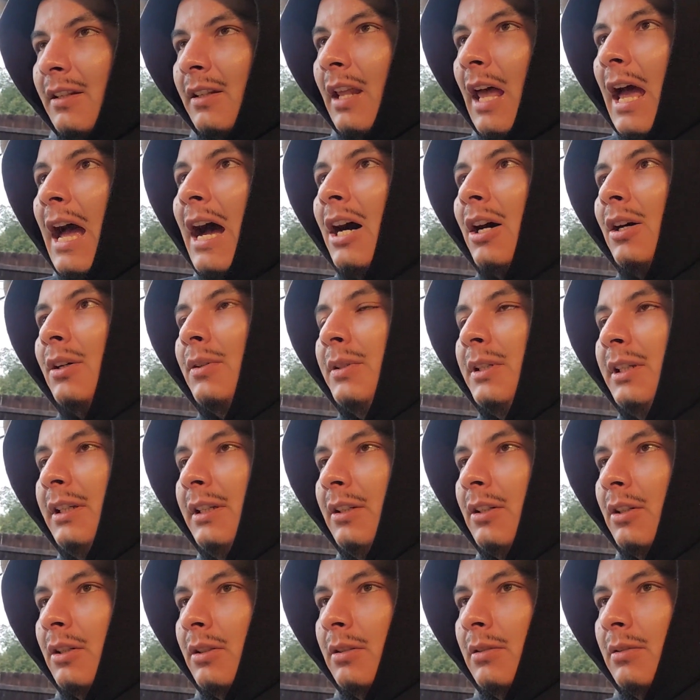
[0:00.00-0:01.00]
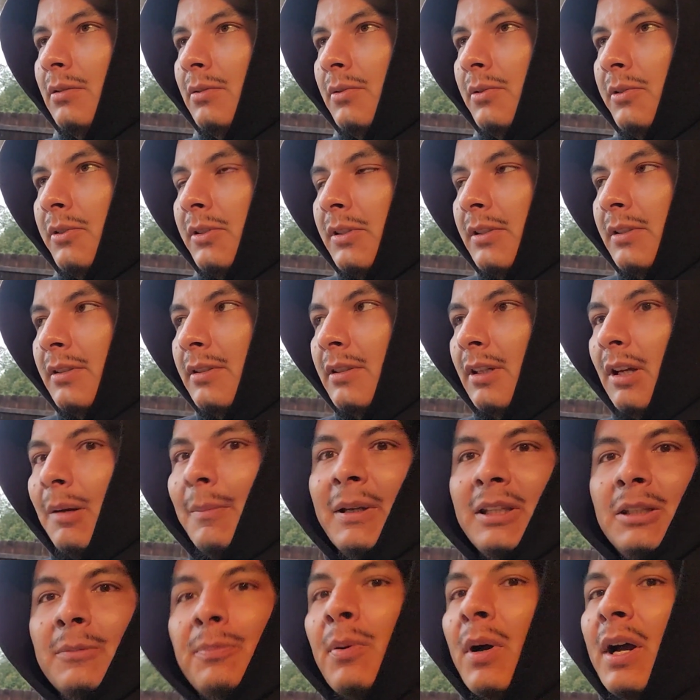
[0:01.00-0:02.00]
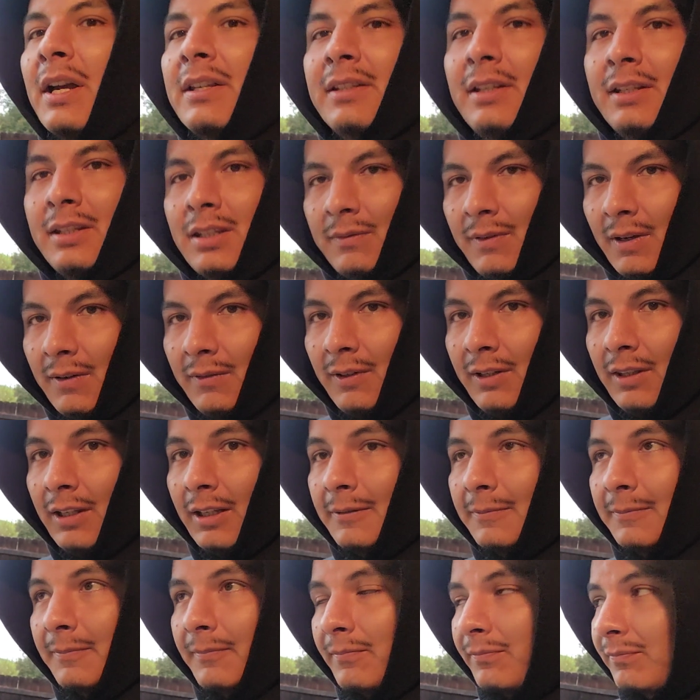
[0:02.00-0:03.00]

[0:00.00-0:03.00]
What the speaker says: how he goes about the process of everything.